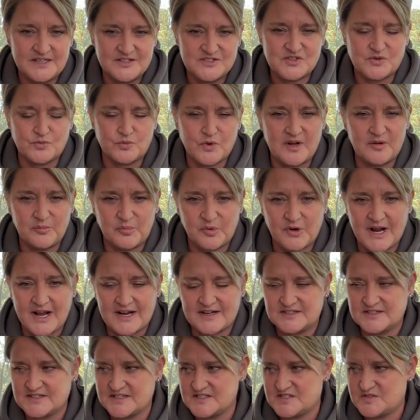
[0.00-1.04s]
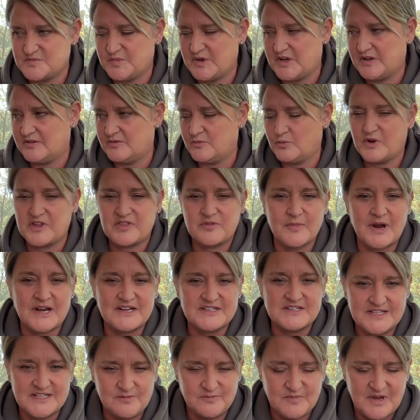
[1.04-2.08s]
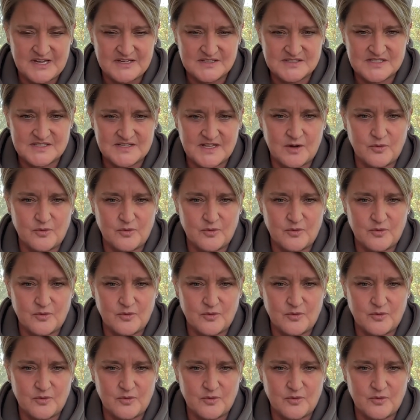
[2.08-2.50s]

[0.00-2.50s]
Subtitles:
to run practice, but with my teammates.